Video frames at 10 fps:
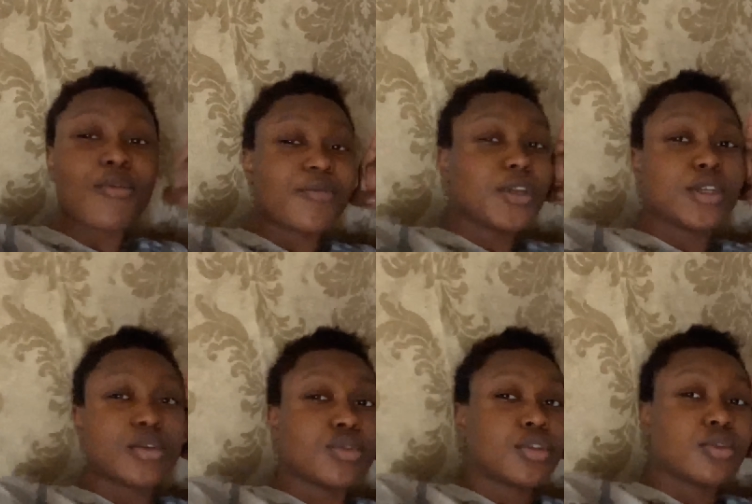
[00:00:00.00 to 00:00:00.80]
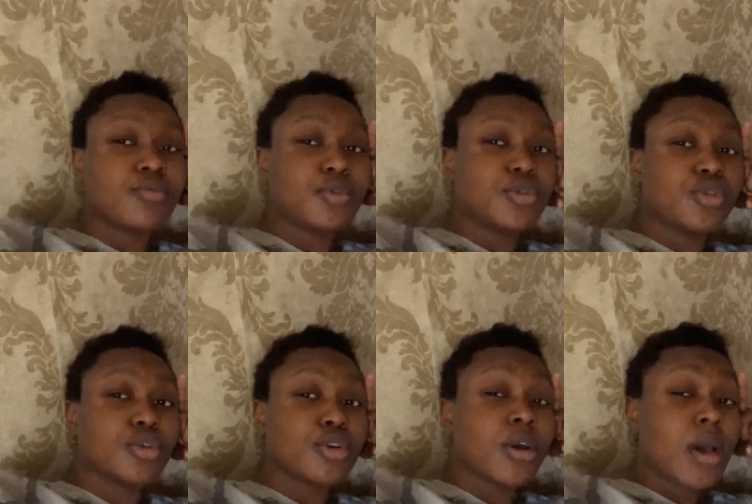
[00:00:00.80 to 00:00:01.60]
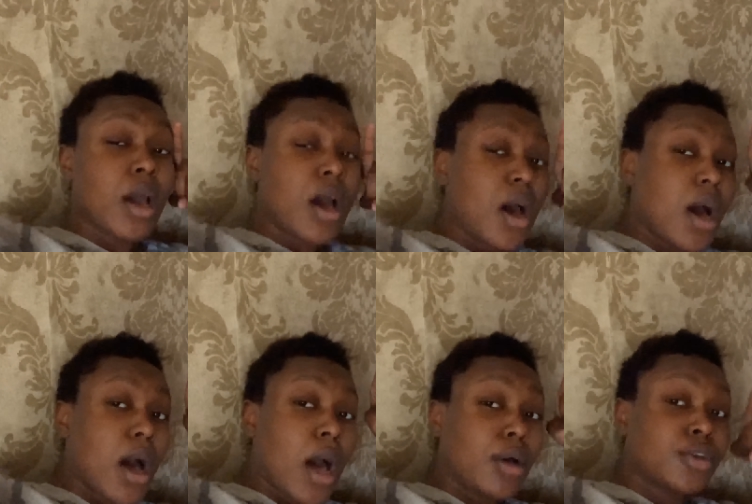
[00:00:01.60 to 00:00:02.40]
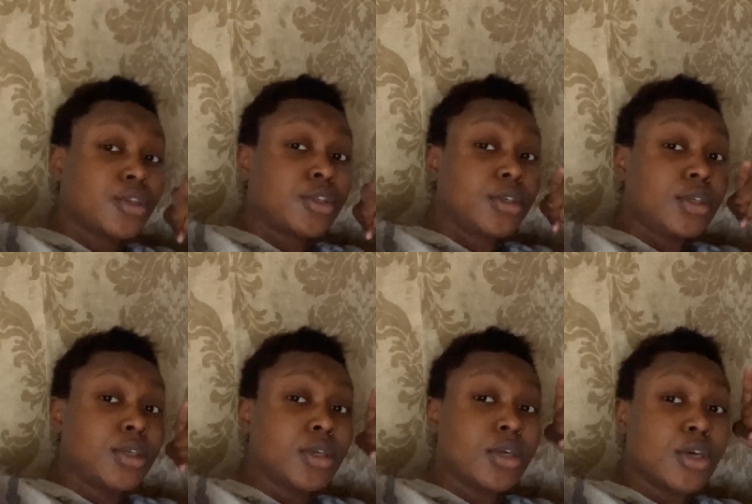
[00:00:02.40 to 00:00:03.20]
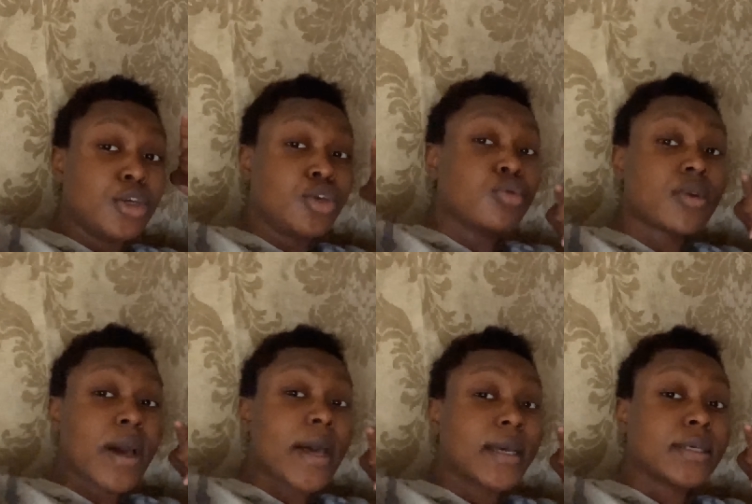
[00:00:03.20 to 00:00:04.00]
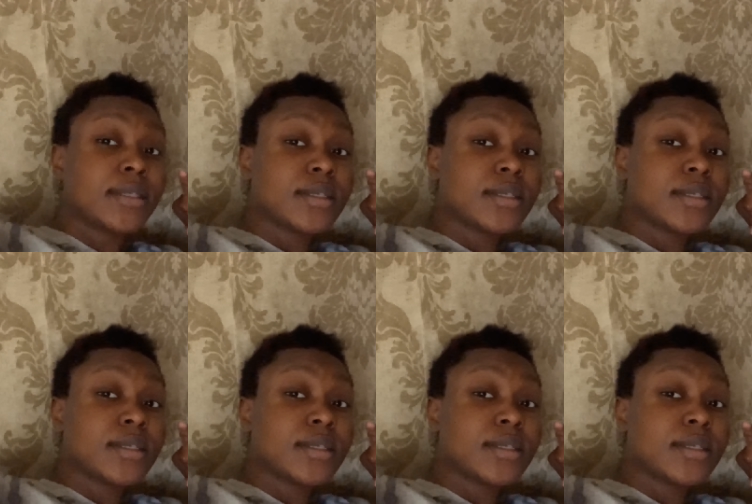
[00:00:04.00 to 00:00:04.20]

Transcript: videos in the future. I'll see you guys